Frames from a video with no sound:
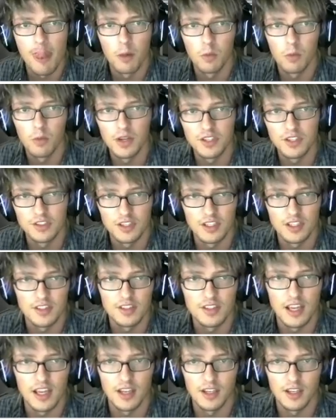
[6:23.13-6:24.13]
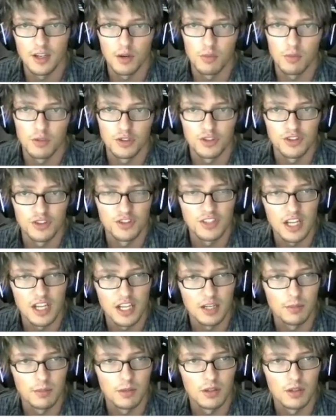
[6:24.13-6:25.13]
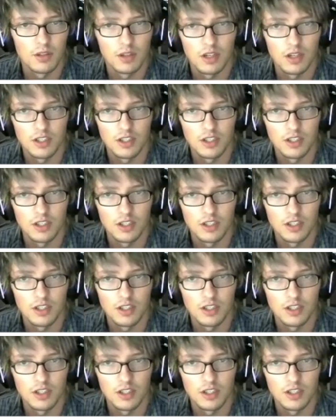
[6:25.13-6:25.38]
which is that, you know, we're sustainable,